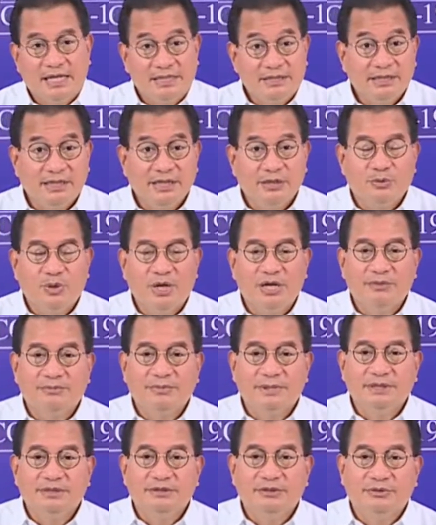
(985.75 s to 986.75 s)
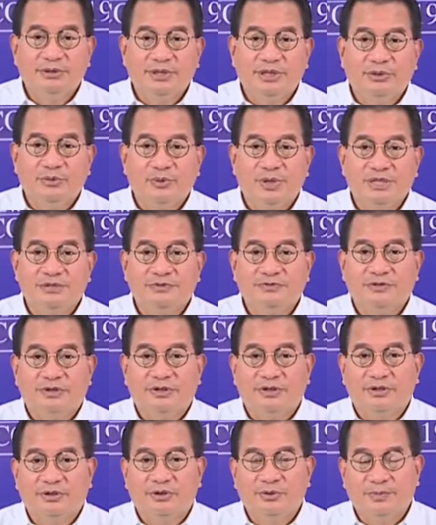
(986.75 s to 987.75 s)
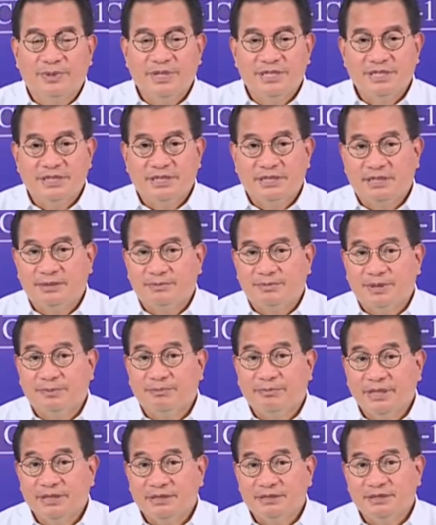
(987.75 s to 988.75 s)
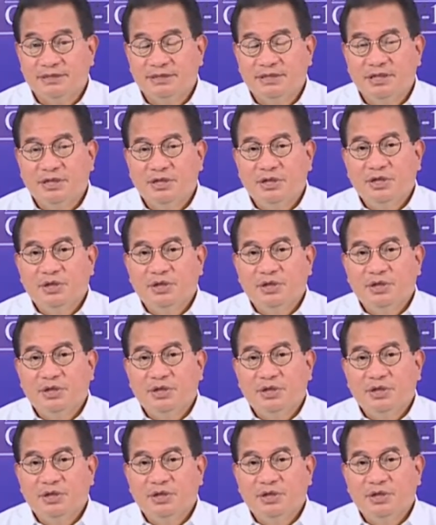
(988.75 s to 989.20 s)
as a requirement to request for operational permits